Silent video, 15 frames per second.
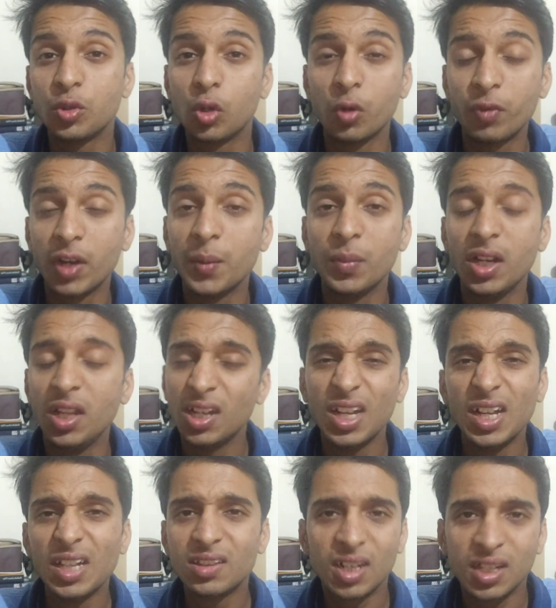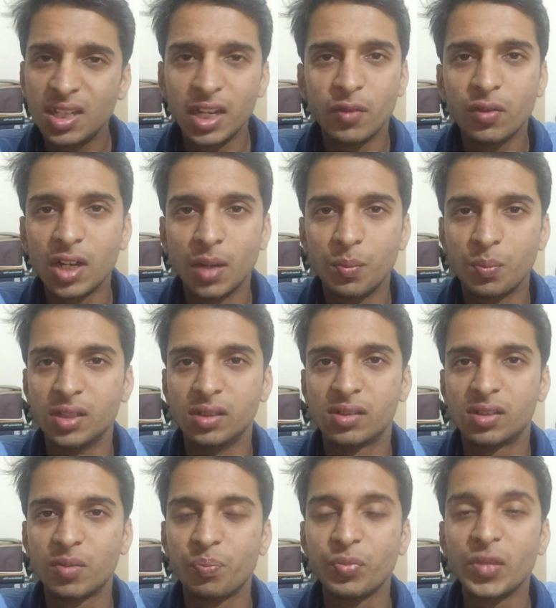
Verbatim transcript: to your family? That never happens.